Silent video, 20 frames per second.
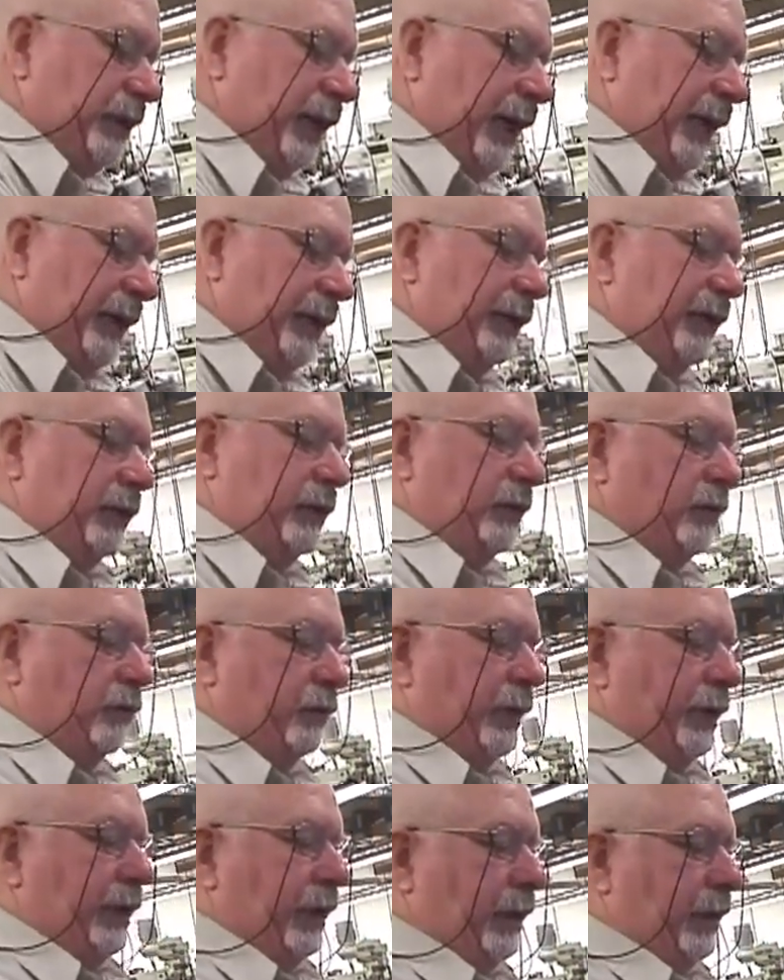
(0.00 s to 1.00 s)
tight. This is
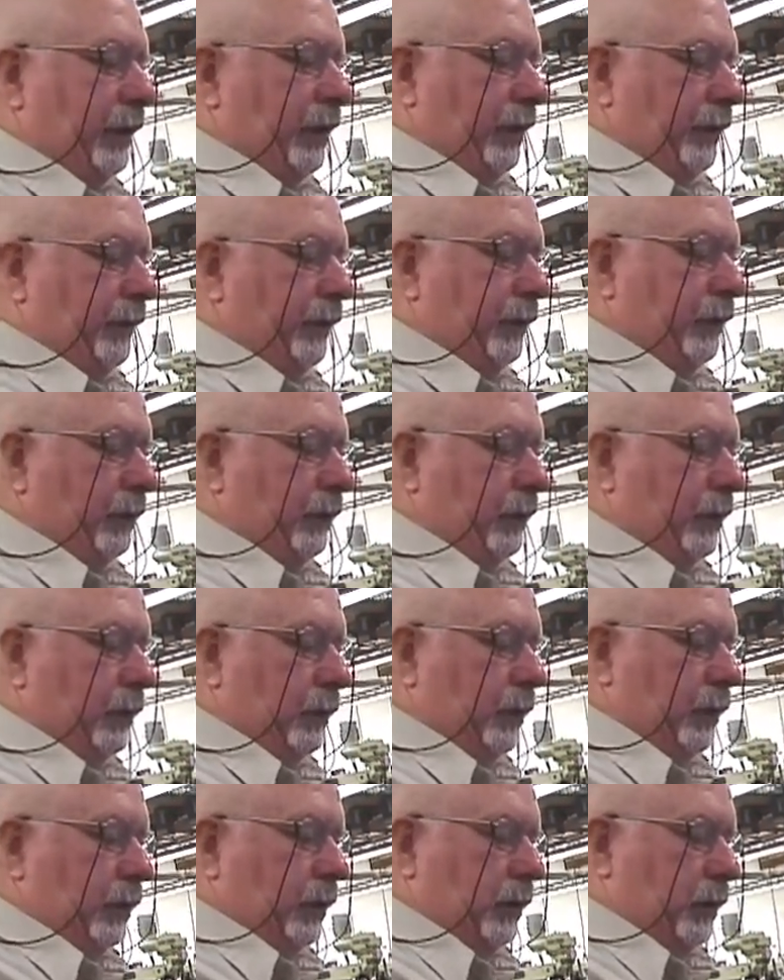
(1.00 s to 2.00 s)
ridiculous.
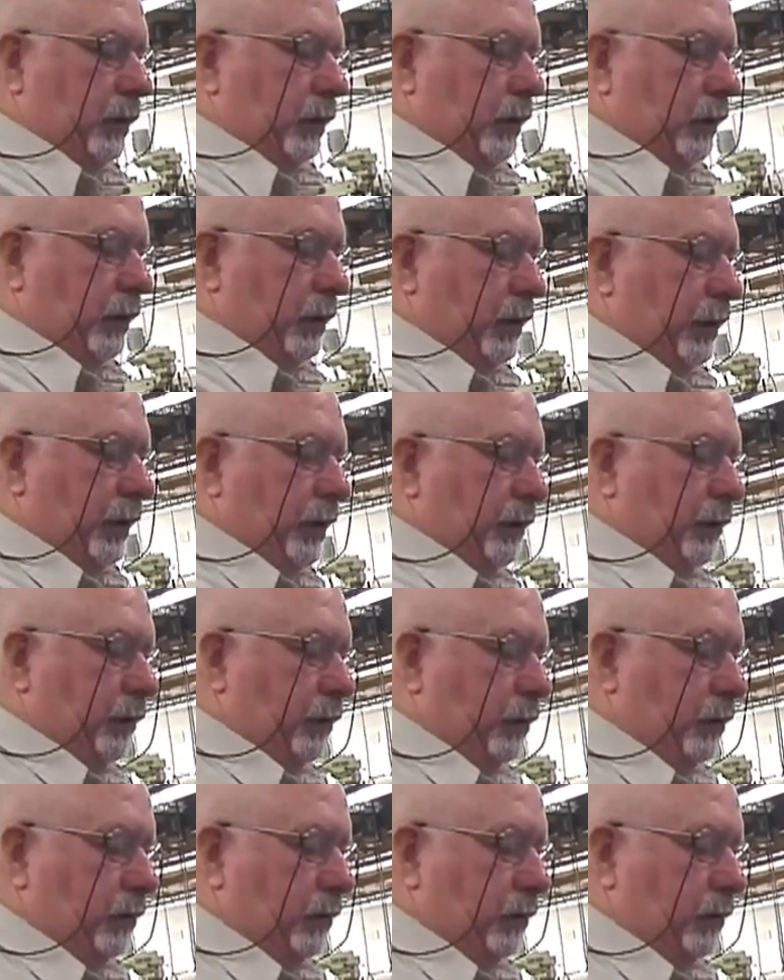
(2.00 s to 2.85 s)
All right?